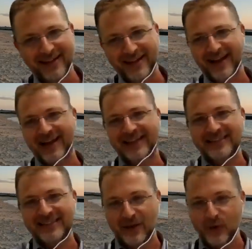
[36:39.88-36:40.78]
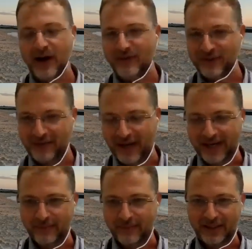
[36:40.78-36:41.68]
and look after
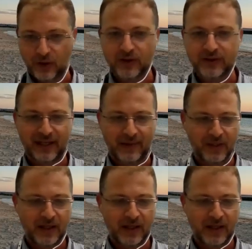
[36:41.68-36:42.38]
my daughter,